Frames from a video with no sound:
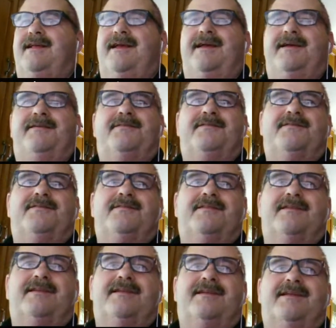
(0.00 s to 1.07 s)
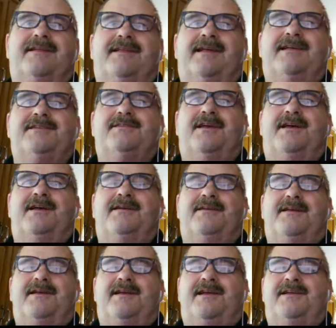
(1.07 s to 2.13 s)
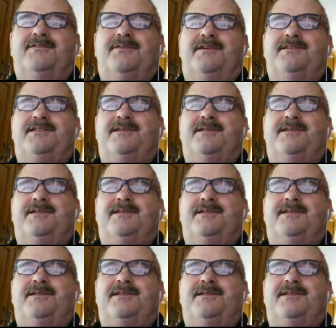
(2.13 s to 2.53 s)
That's what